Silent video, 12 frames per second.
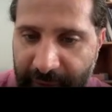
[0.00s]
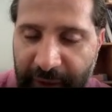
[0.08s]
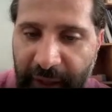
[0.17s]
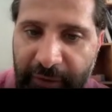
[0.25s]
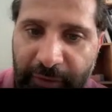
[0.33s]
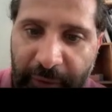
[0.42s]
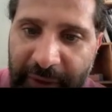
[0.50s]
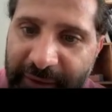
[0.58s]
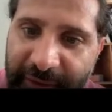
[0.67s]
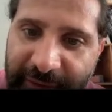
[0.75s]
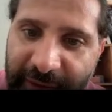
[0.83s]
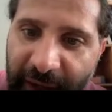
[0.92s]
Okay, so in
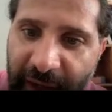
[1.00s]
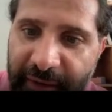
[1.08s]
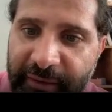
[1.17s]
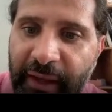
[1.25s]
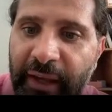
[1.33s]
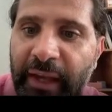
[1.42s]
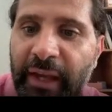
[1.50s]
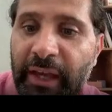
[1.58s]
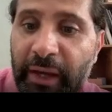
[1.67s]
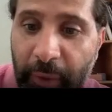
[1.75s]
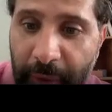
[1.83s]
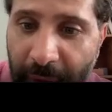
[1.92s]
this case,
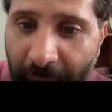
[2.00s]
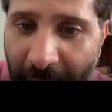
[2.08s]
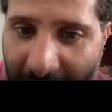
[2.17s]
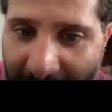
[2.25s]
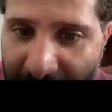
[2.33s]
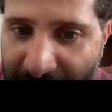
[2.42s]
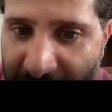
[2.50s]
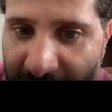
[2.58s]
we have